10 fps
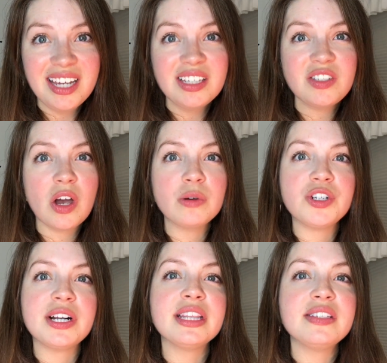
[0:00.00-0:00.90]
So
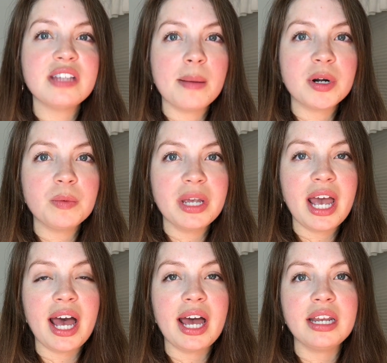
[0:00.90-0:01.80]
during the summer, we
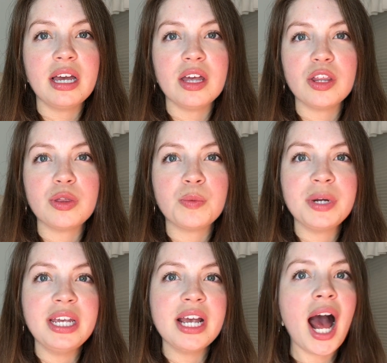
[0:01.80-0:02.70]
had uh,
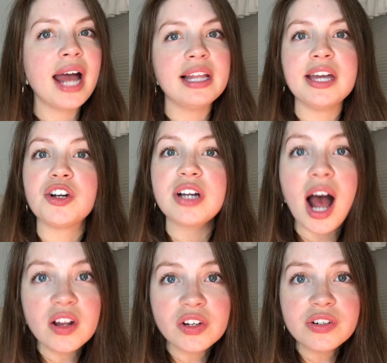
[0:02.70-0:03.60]
three highlighter
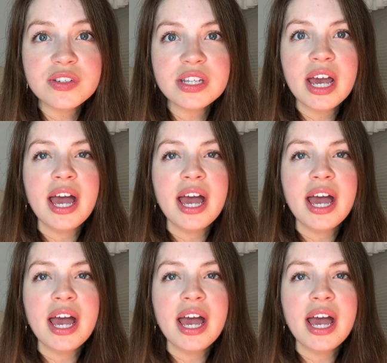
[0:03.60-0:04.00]
colors.